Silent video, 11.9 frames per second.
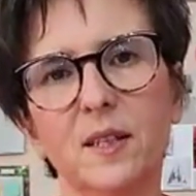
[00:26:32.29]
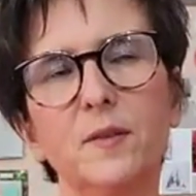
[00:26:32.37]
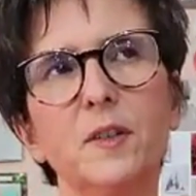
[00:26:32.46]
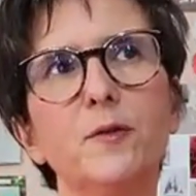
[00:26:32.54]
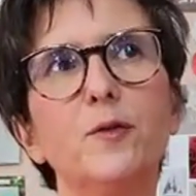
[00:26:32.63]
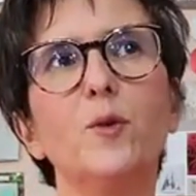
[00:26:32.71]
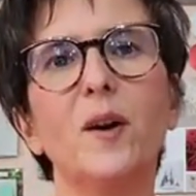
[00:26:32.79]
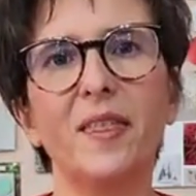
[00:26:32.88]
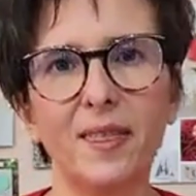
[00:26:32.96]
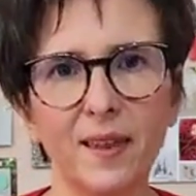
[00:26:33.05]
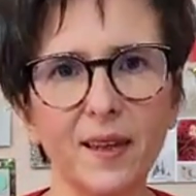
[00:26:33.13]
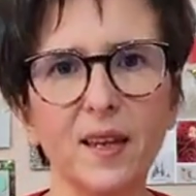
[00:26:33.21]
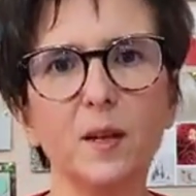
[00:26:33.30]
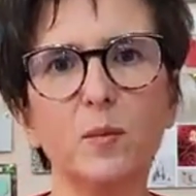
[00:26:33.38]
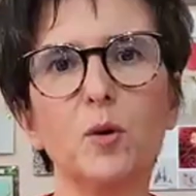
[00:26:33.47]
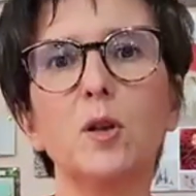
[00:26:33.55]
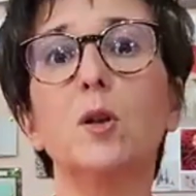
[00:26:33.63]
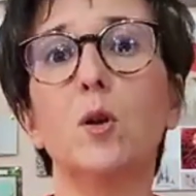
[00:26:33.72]
Even if you are thinking
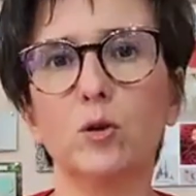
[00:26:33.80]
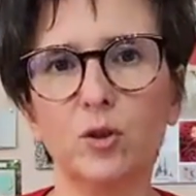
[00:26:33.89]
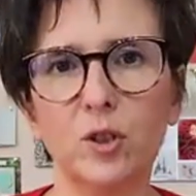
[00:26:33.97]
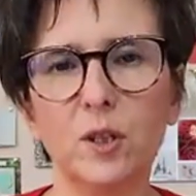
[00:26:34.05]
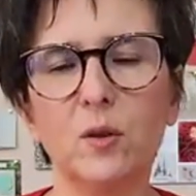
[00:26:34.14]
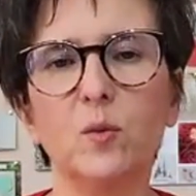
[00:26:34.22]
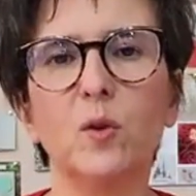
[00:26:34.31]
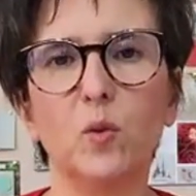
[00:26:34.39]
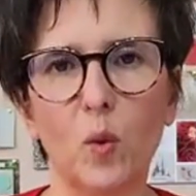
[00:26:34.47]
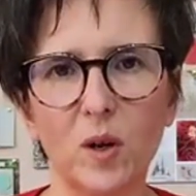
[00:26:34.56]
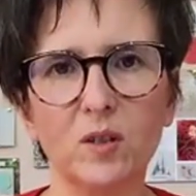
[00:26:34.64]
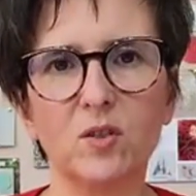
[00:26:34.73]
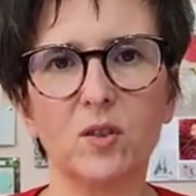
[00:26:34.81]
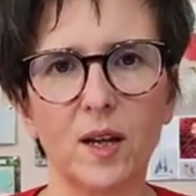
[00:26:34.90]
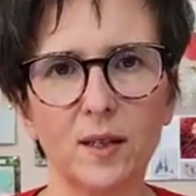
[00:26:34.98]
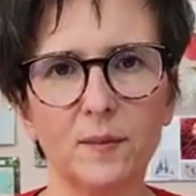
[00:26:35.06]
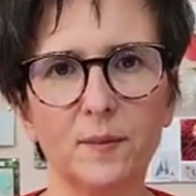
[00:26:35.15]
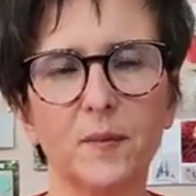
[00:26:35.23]
about launching with one
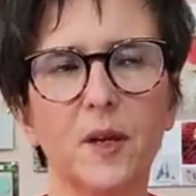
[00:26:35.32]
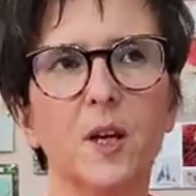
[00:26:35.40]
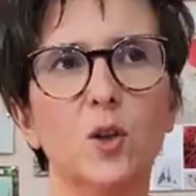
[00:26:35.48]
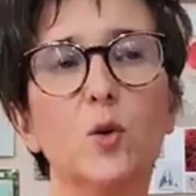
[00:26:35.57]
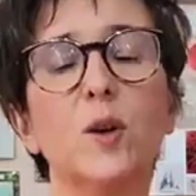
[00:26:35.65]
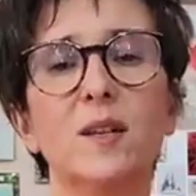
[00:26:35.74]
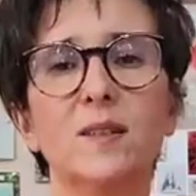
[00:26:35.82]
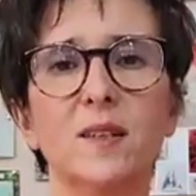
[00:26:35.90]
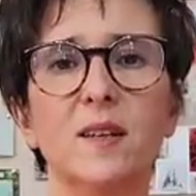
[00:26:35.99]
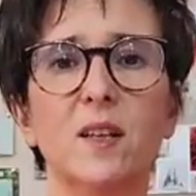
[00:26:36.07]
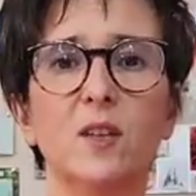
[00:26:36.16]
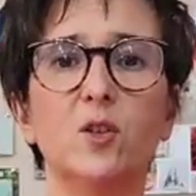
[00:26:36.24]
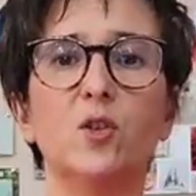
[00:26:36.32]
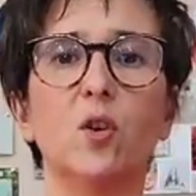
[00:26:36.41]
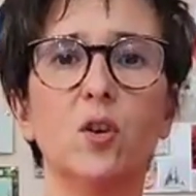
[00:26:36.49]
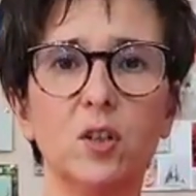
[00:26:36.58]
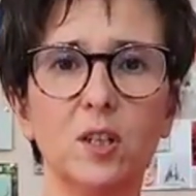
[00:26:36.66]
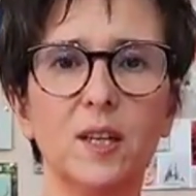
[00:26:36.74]
style, you can say that
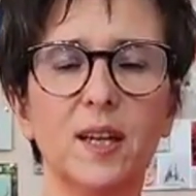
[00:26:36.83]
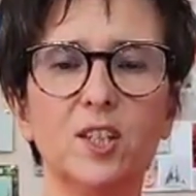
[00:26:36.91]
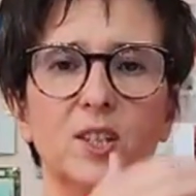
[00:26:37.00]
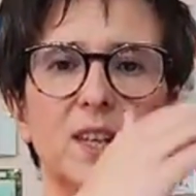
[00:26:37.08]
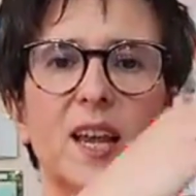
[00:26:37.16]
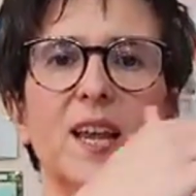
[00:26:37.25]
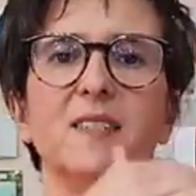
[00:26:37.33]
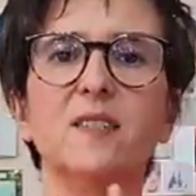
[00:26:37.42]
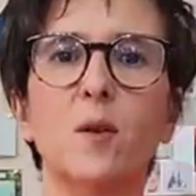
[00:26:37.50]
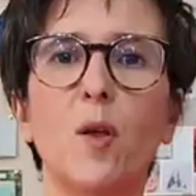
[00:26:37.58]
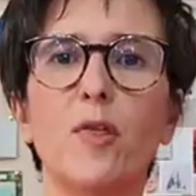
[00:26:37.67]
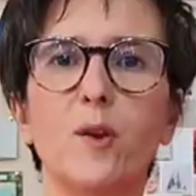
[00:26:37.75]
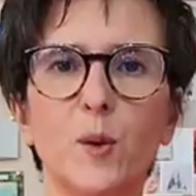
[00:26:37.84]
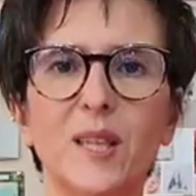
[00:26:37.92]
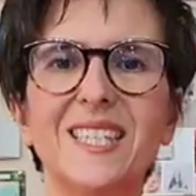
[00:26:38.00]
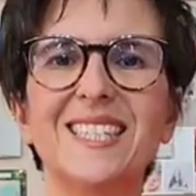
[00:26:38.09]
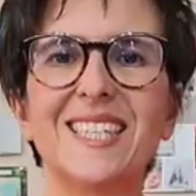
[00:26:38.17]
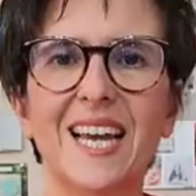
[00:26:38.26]
your collection has 3
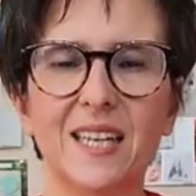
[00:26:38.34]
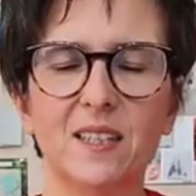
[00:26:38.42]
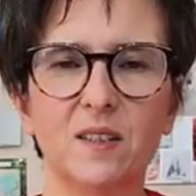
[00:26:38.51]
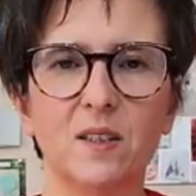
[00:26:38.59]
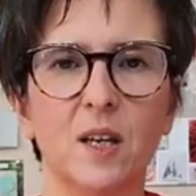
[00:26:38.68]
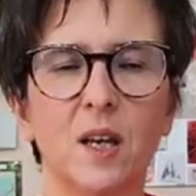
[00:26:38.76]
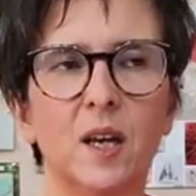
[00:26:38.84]
designs.